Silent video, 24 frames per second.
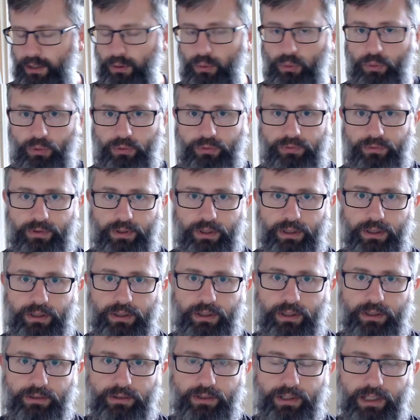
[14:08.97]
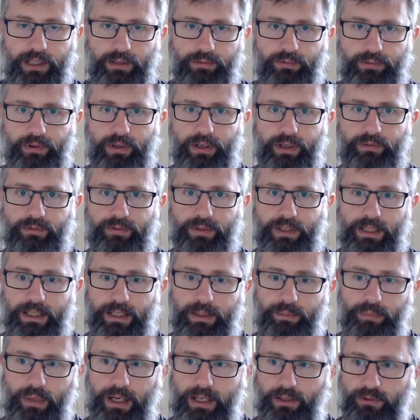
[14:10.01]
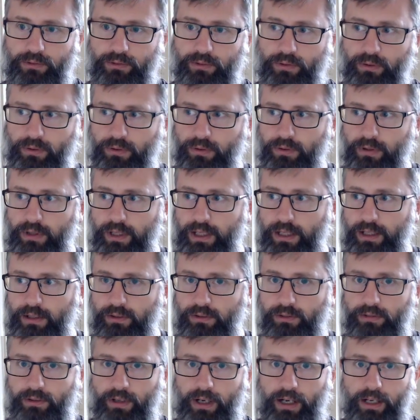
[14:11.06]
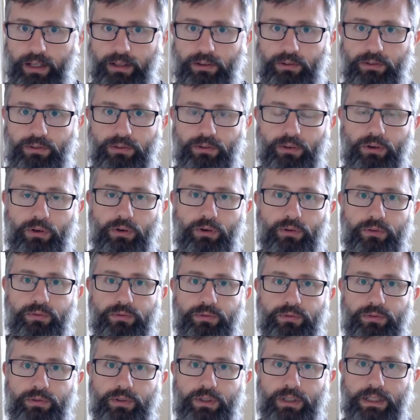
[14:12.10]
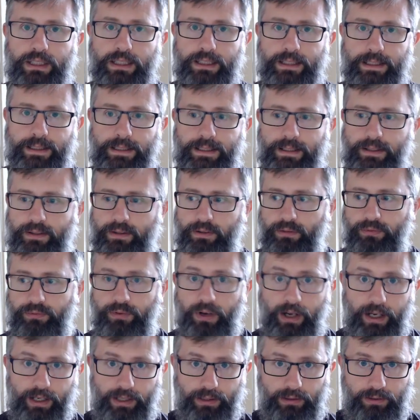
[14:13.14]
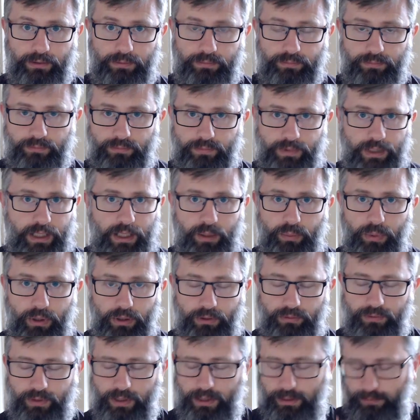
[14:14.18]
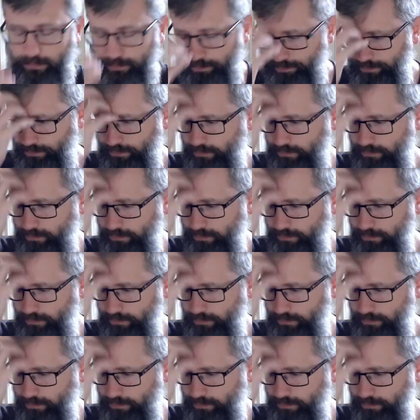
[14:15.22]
author a delivery fee based on the size of the file, the ebook file.